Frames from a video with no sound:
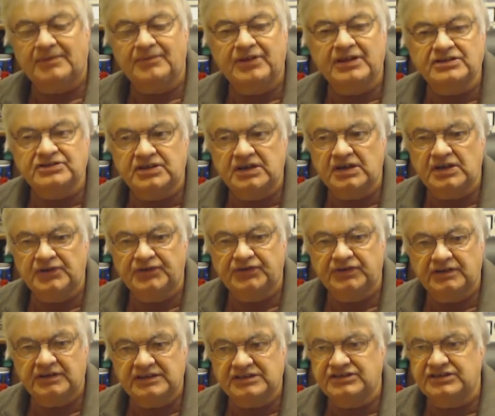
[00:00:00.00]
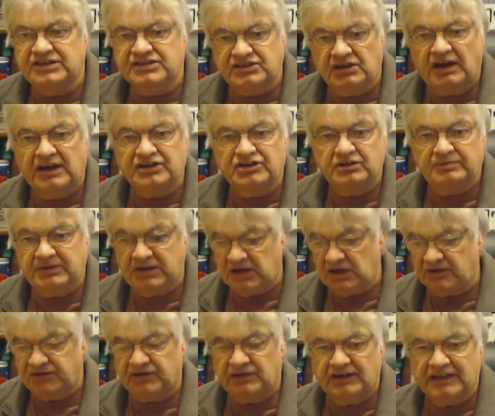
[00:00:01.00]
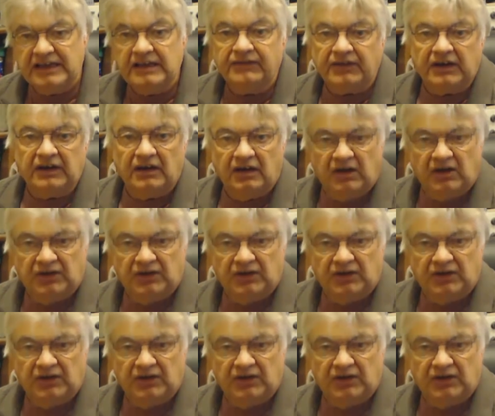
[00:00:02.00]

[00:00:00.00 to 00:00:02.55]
something's earthed, it's designed to be earthed, leave it